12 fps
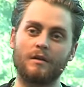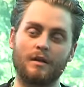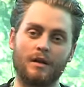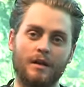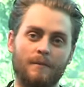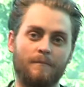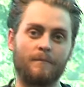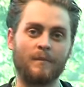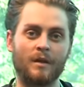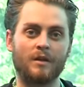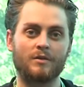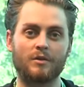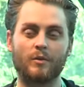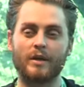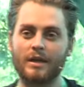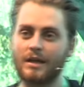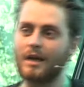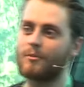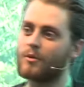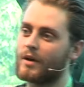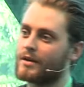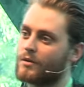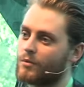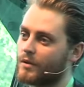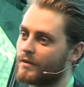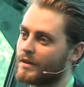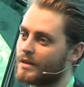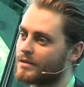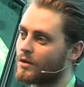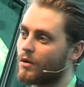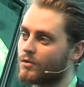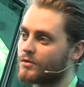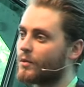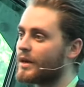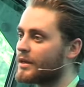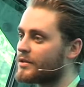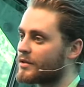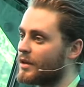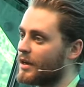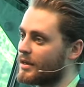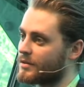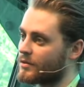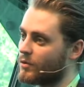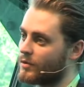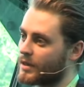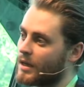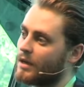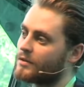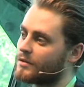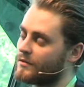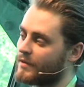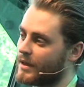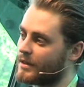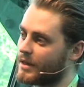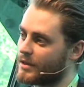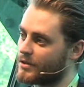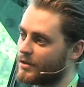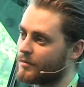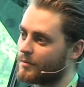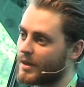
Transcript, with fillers: Um, so we collaborated with these old Swedish guys called the Carlsson Foundation.